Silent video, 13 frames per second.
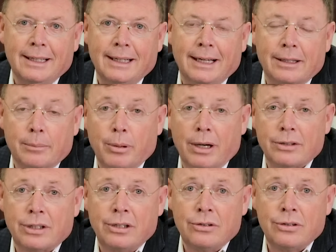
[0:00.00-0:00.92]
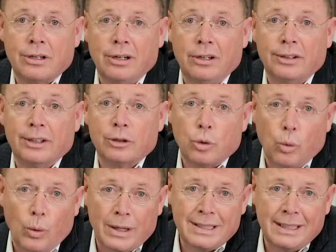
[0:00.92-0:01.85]
The prosecution called
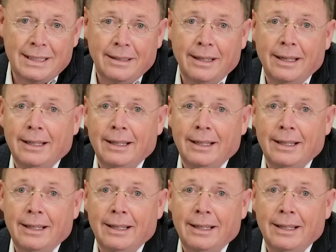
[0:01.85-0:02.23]
20,